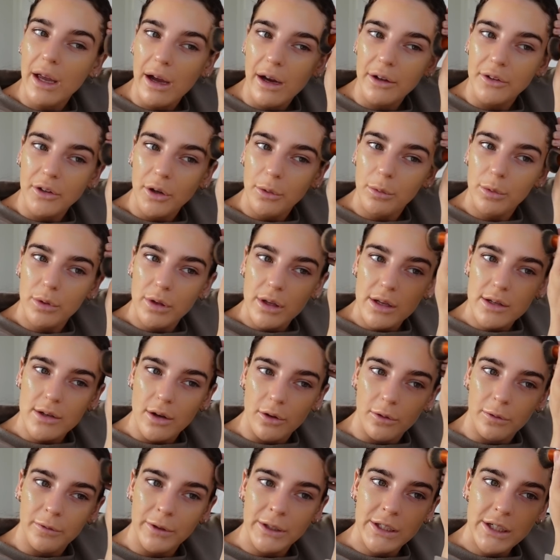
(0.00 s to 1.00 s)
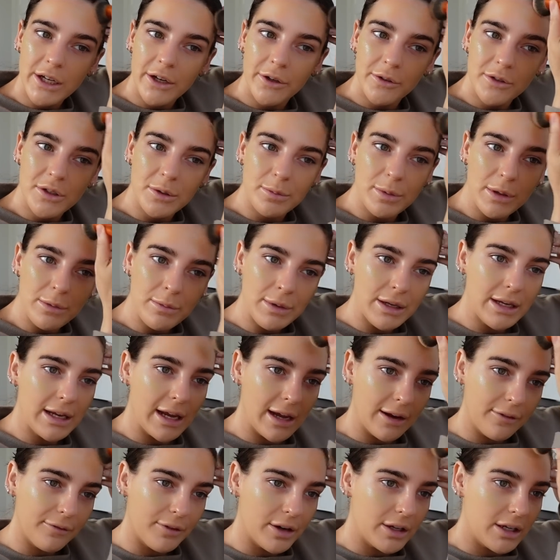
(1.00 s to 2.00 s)
yeah, I don't want this whole video to be me
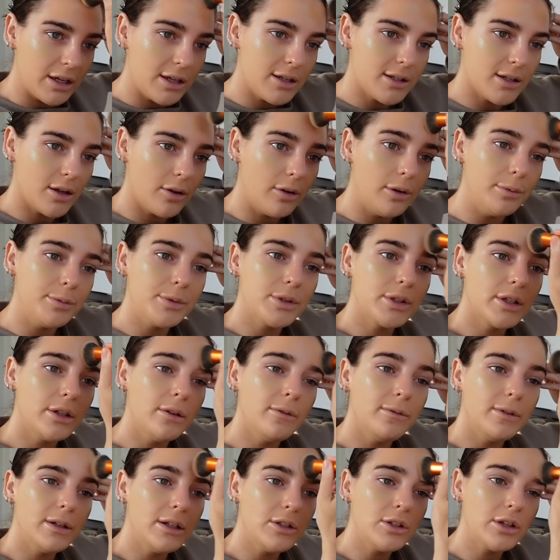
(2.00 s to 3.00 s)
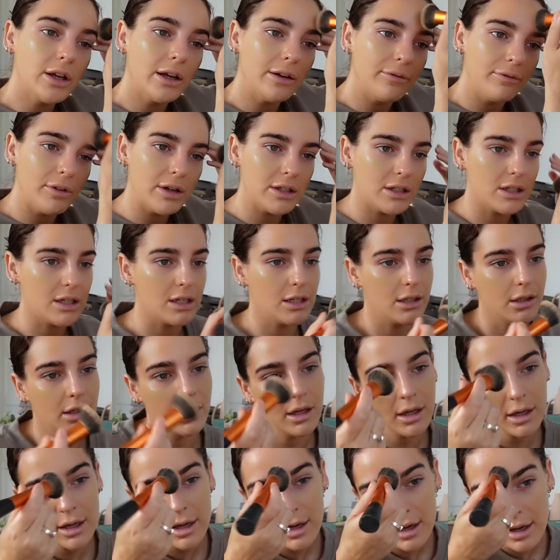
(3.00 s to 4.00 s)
getting ready, so I'm just gonna finish getting ready
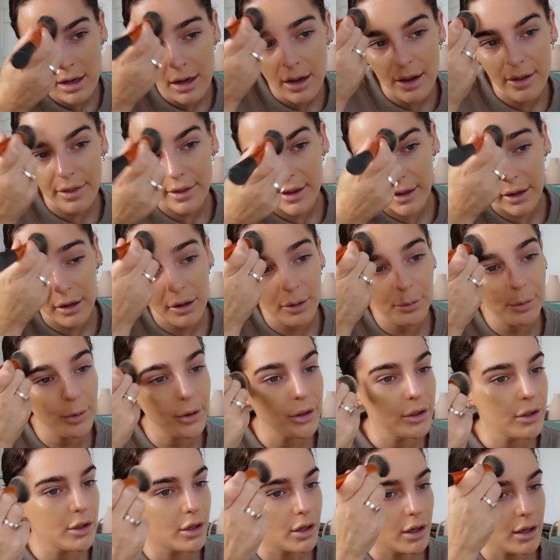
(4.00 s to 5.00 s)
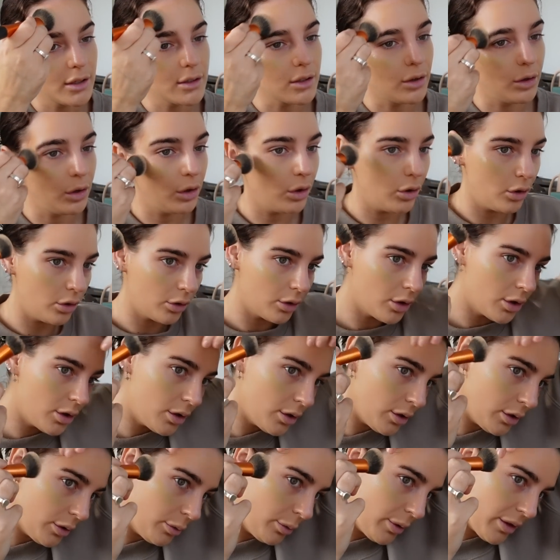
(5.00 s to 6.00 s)
and then I'll bring you guys along
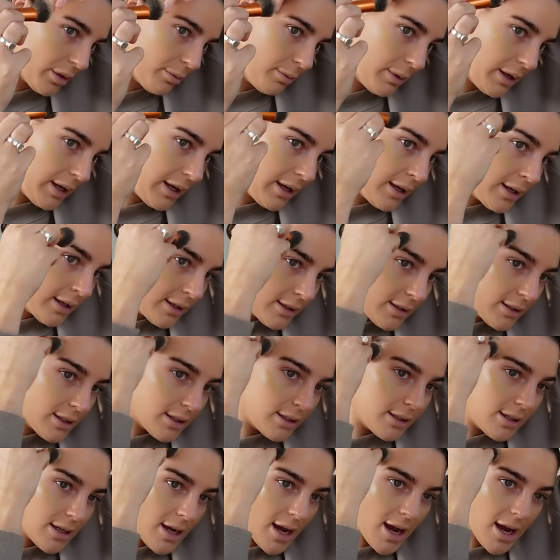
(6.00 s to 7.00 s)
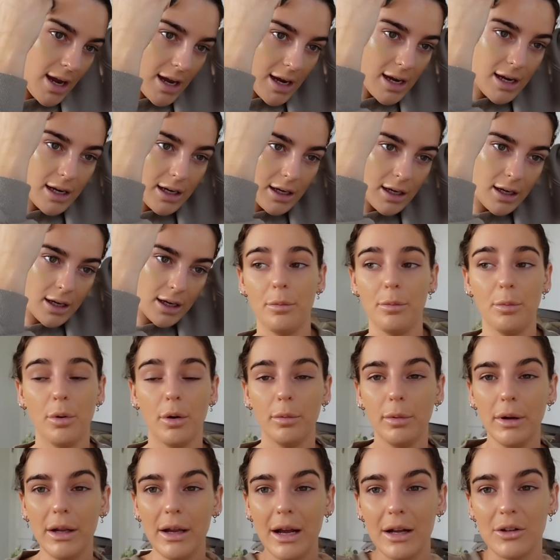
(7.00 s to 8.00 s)
with me today. I
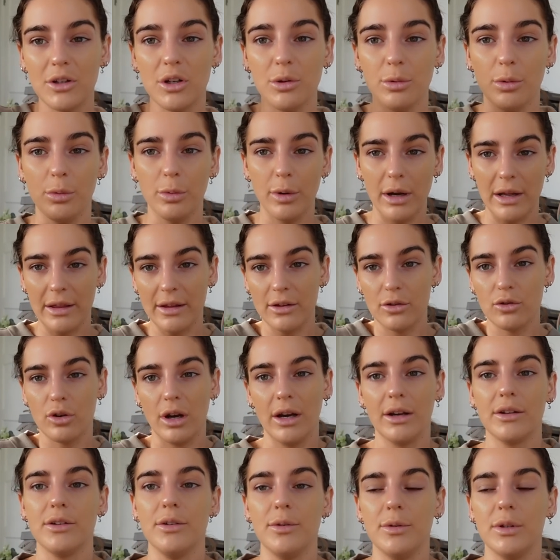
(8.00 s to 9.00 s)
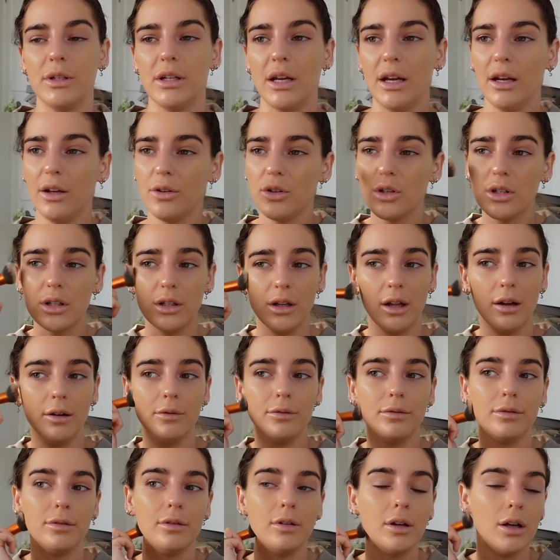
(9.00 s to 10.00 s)
probably actually will wear this tracksuit today.
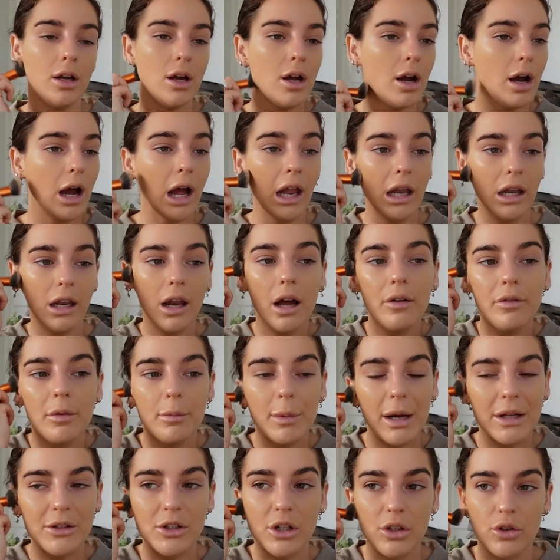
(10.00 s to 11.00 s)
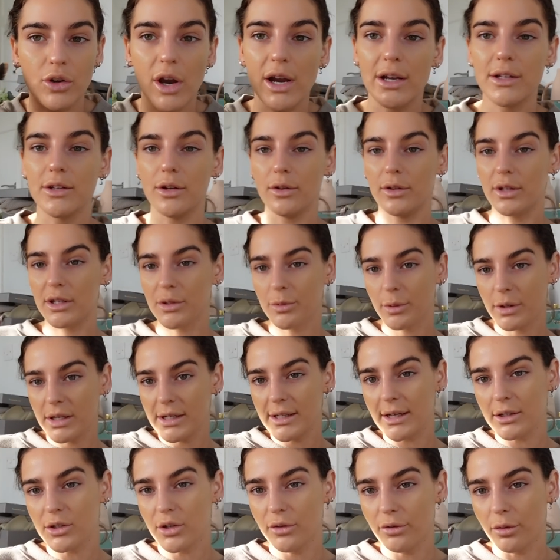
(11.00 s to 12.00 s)
I love a matching tracksuit. This one is
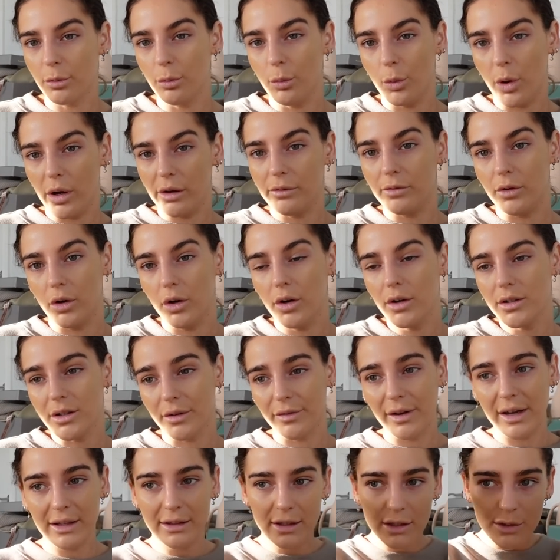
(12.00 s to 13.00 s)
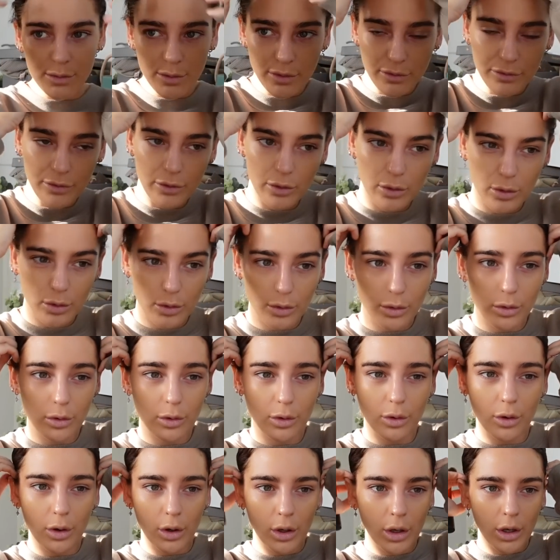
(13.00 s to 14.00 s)
actually from White Fox. I've had this one
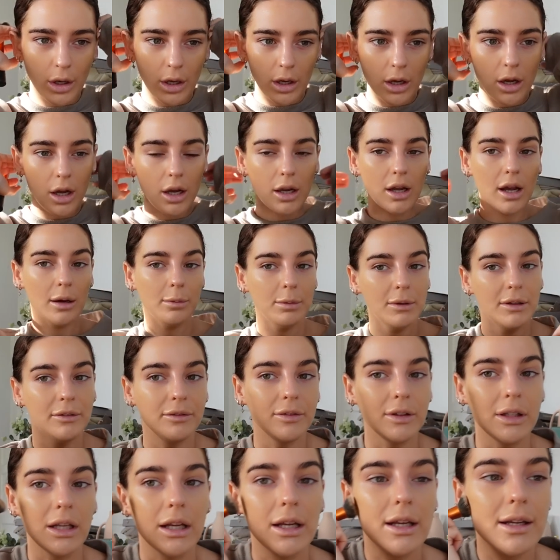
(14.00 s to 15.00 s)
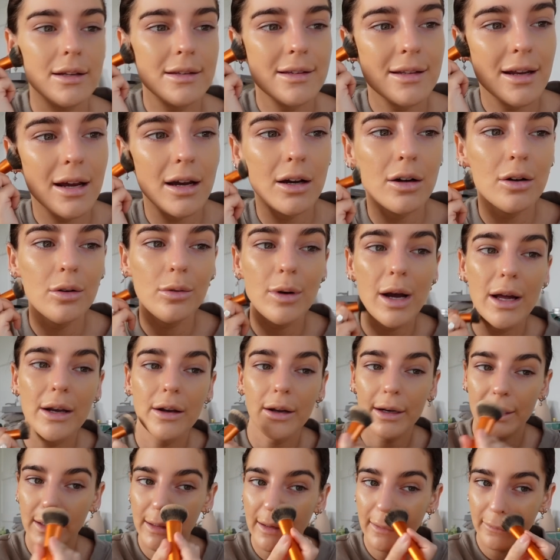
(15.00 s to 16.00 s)
for a couple of years now and
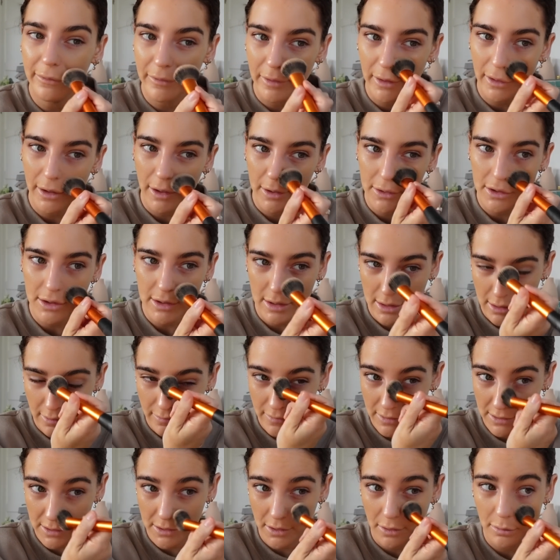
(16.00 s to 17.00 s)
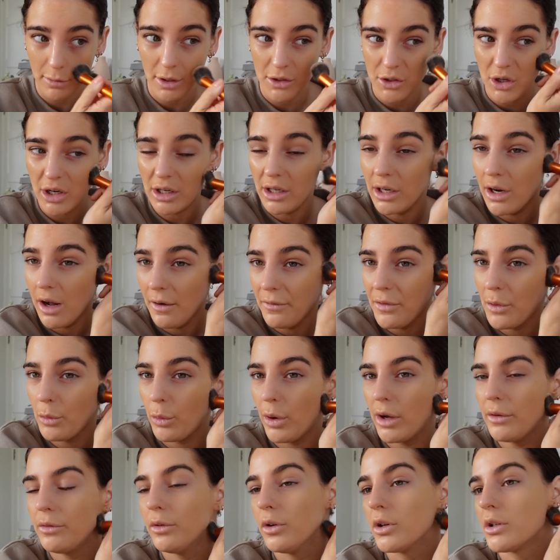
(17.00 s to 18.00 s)
I love it. I just love this so much. I love the
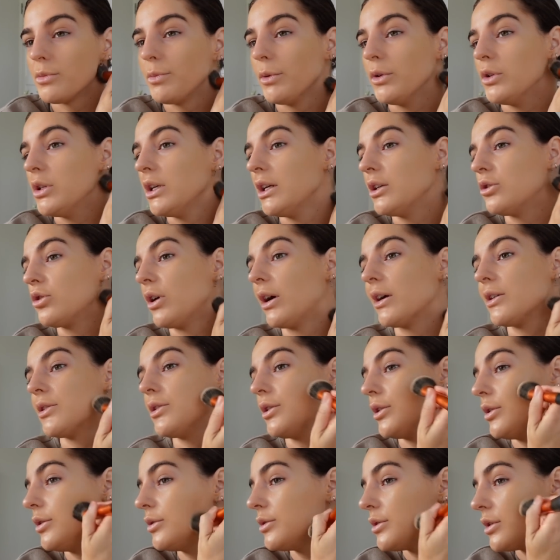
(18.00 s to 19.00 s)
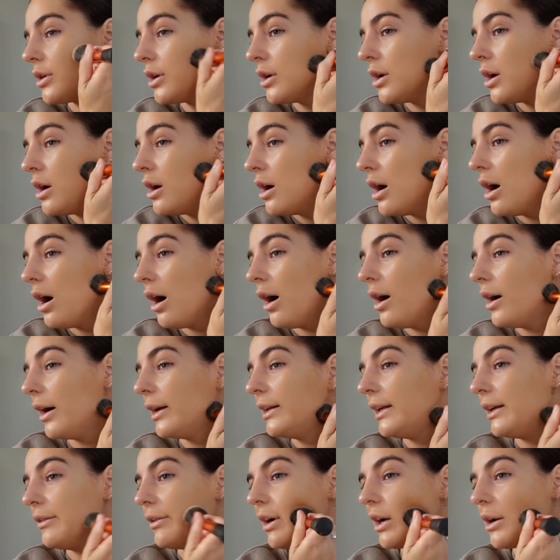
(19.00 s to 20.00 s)
White Fox boutique tracksuits.
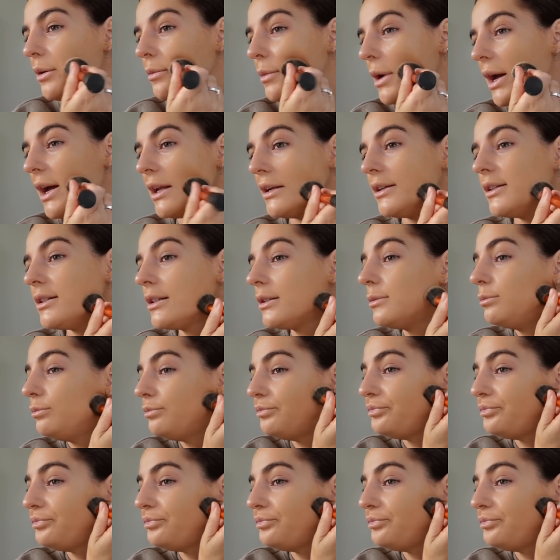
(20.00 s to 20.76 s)
Highly recommend.